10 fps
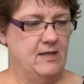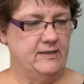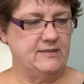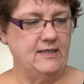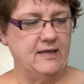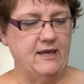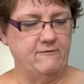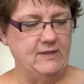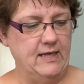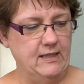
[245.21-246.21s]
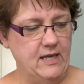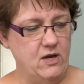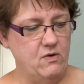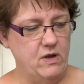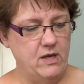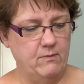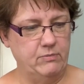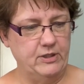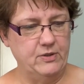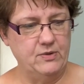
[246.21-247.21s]
let's see, I have yellow,
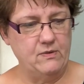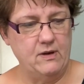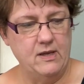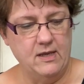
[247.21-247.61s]
blue,